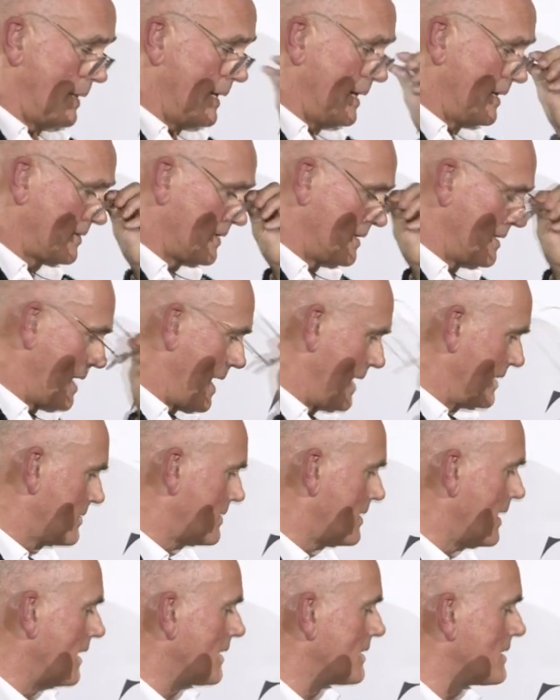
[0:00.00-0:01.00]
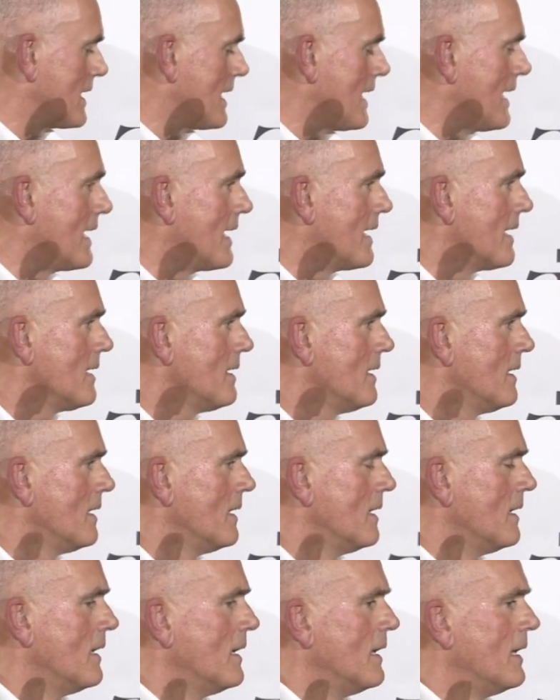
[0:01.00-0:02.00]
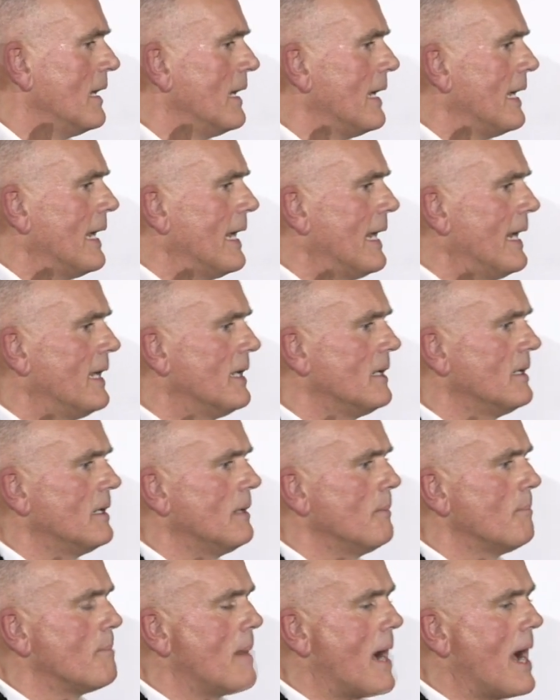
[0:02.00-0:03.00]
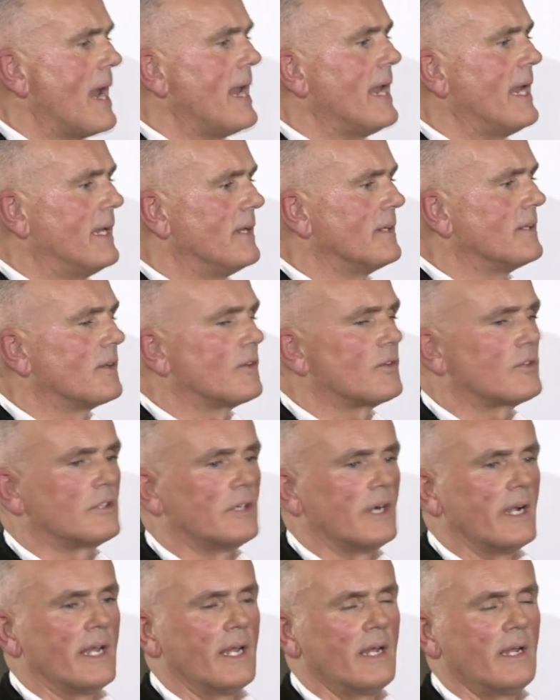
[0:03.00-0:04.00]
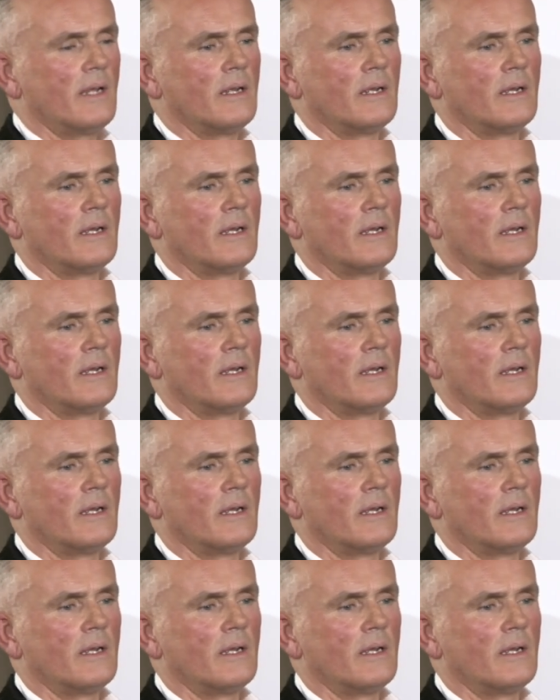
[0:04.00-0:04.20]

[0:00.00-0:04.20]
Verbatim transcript: is a nice thing to hear in my industry,